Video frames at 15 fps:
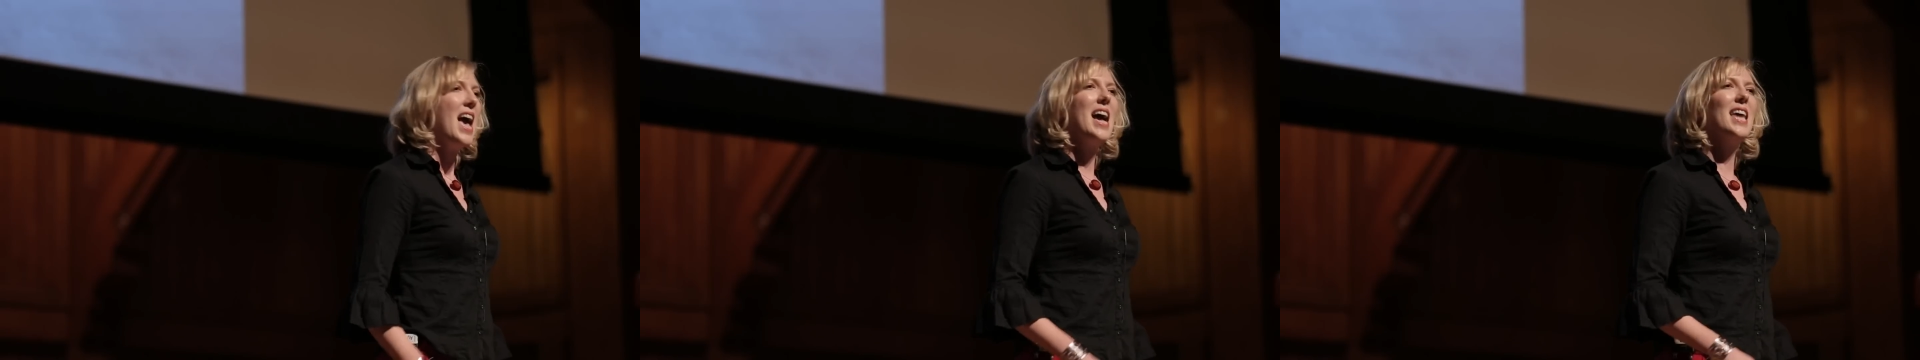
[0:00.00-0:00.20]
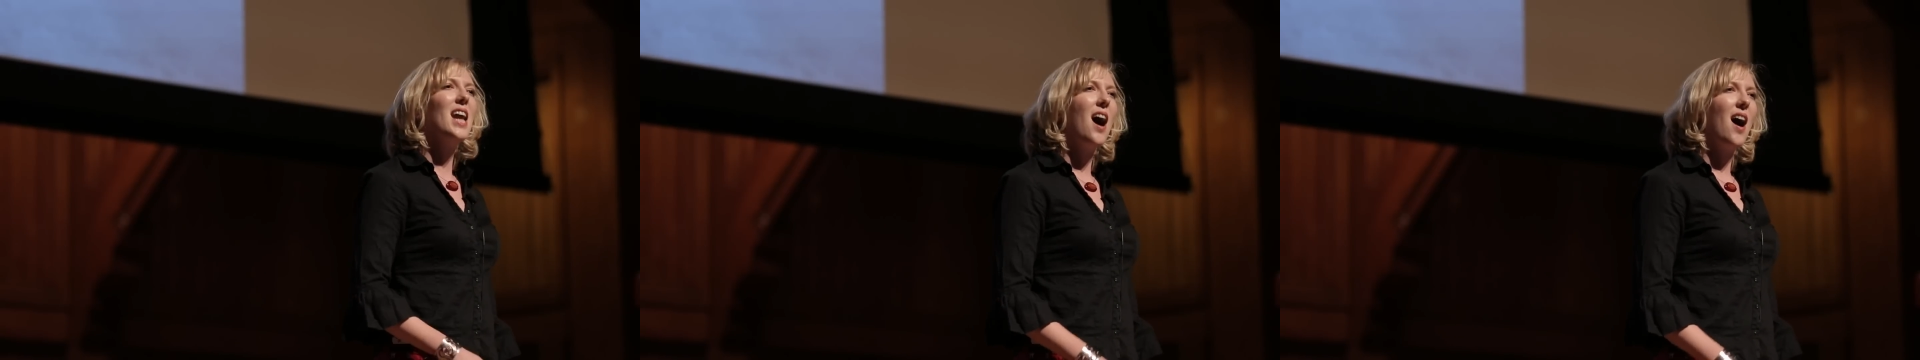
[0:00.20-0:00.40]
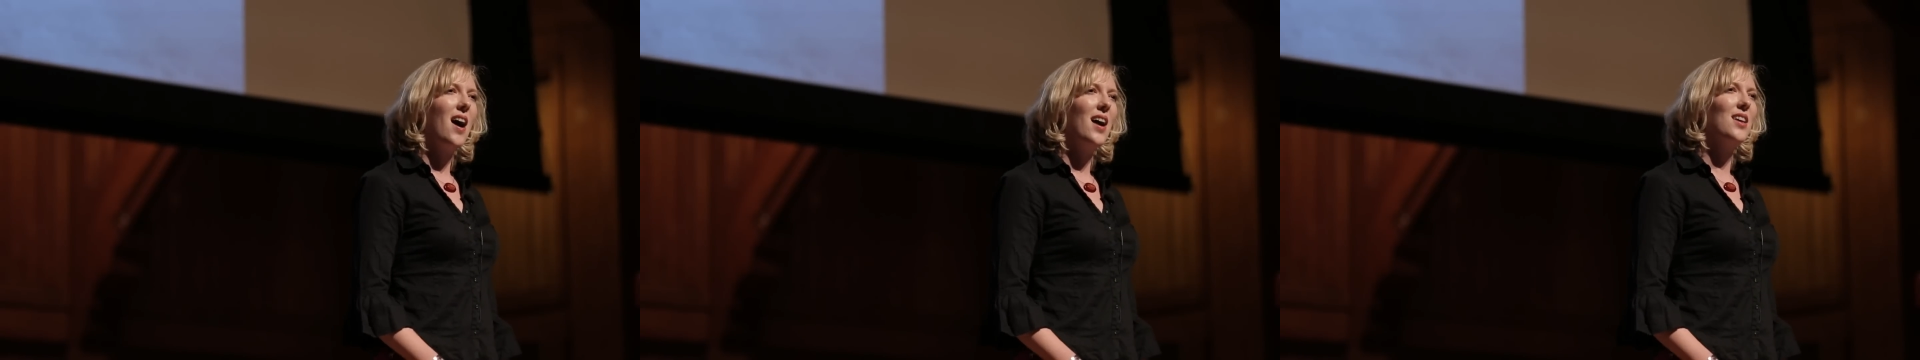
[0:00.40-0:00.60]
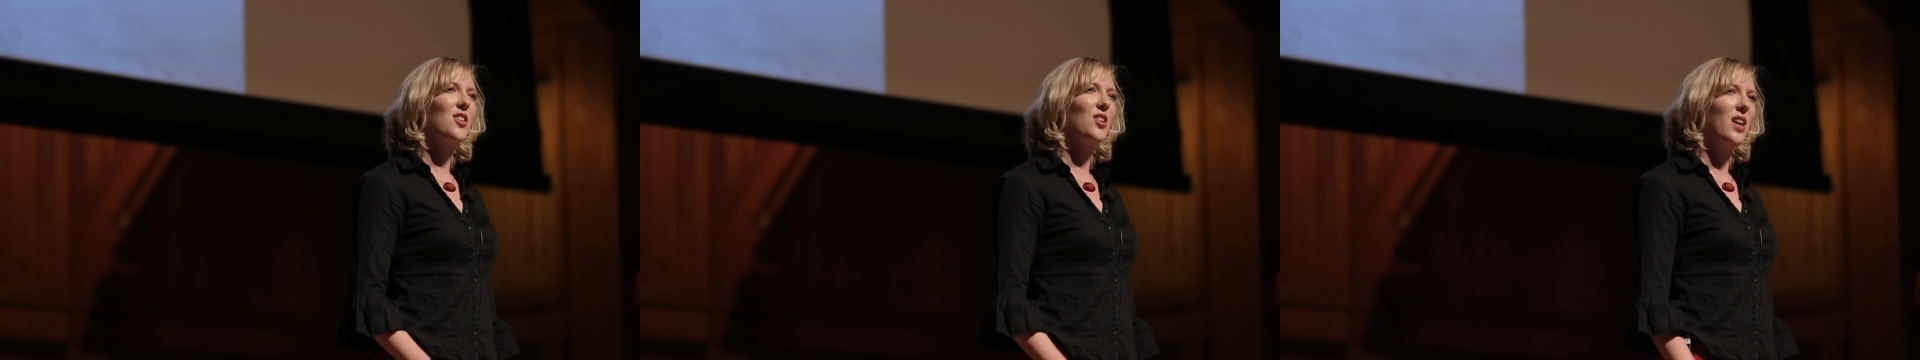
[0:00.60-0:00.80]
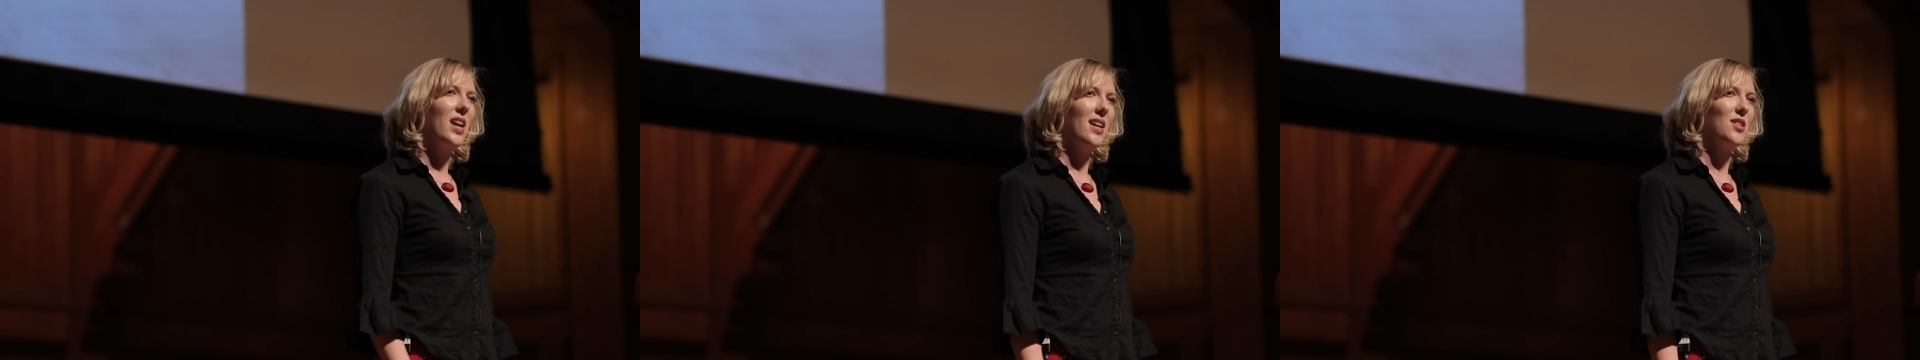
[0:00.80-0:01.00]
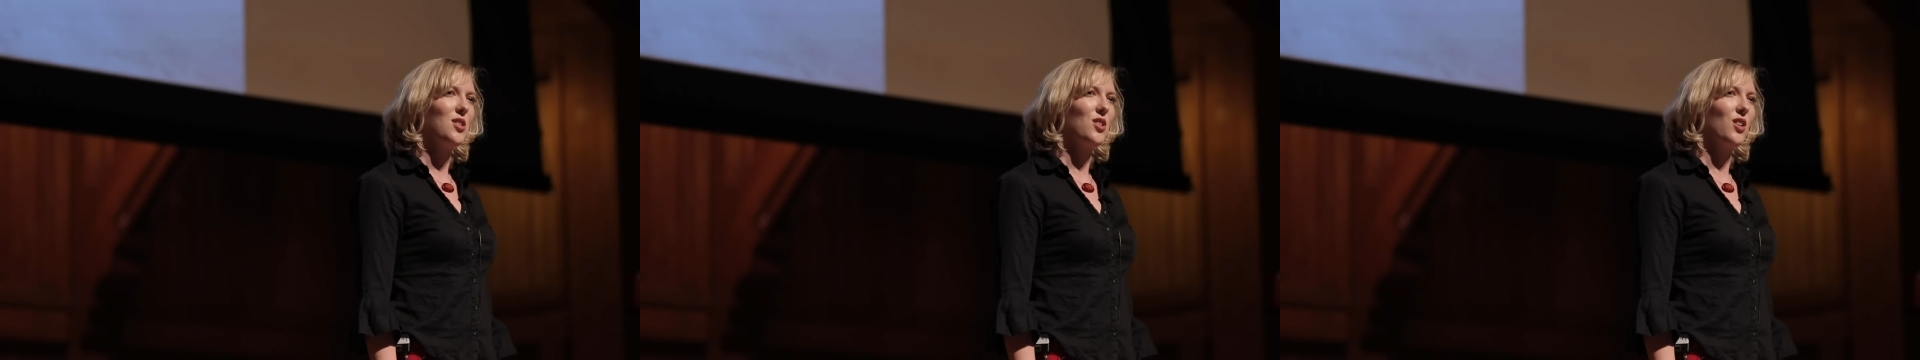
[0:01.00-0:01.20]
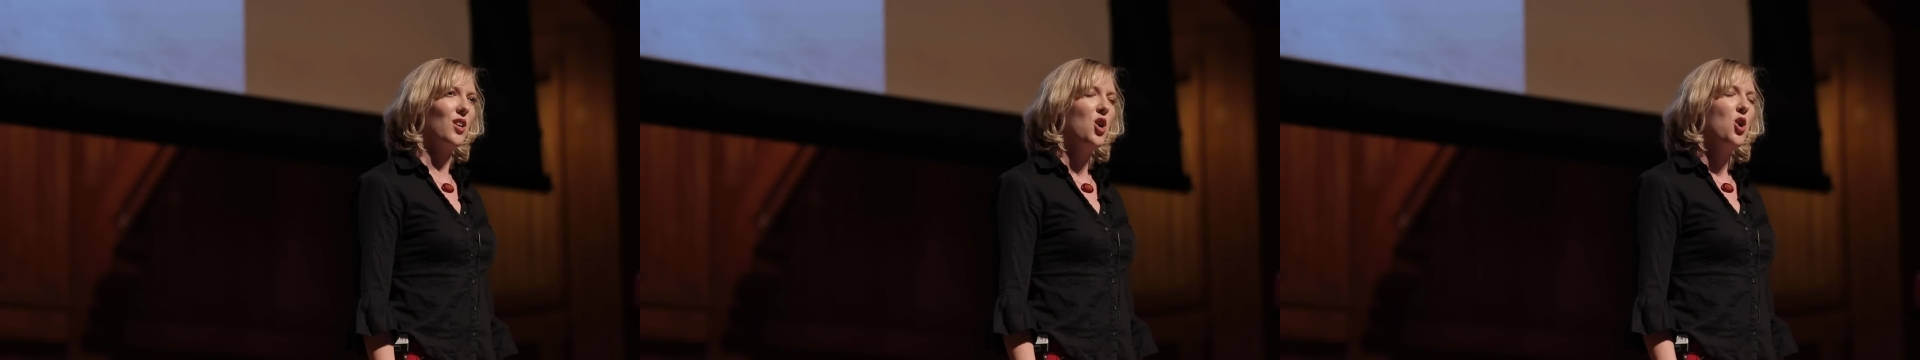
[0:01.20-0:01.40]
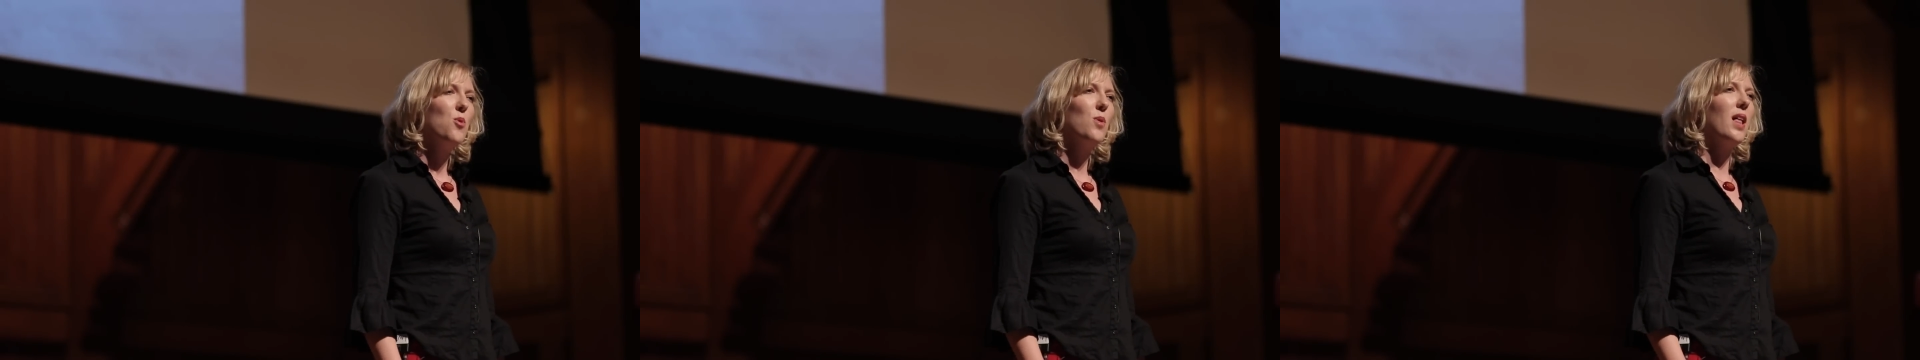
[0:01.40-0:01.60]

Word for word: And either answer